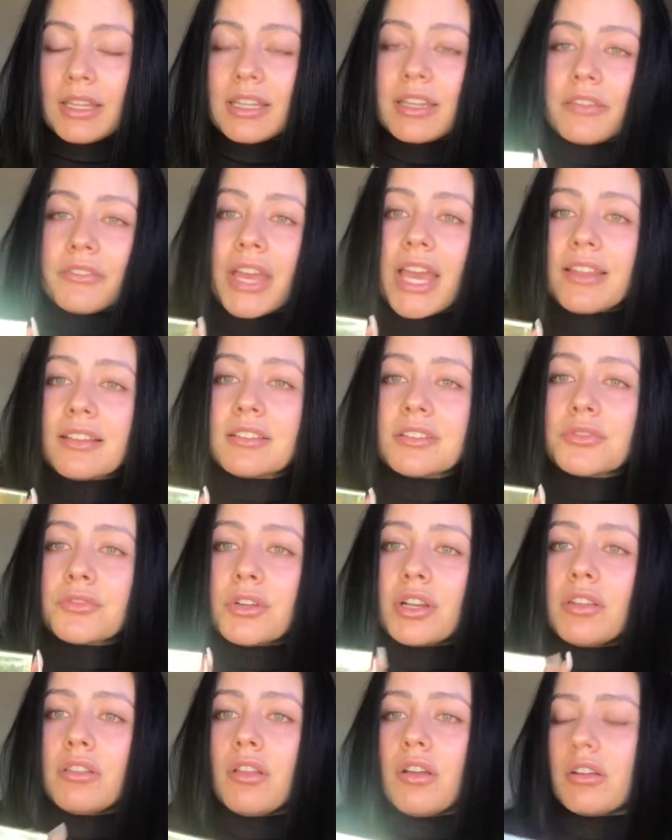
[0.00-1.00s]
I've had this for a
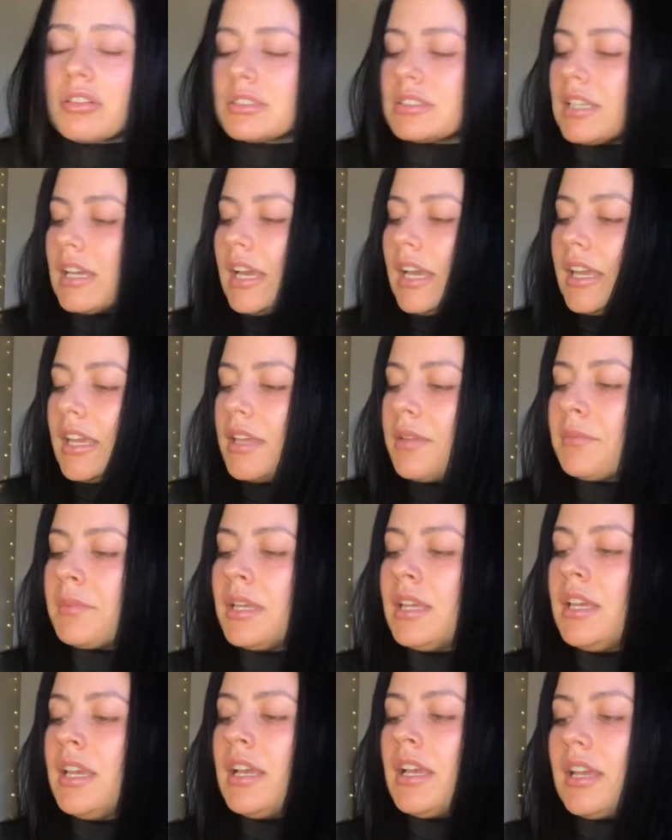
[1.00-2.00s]
long time
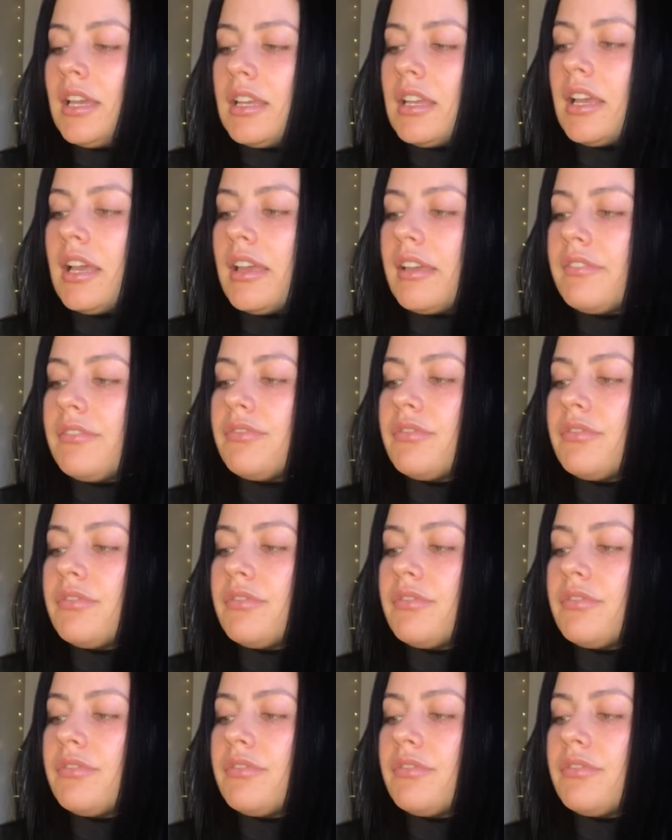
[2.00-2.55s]
and I've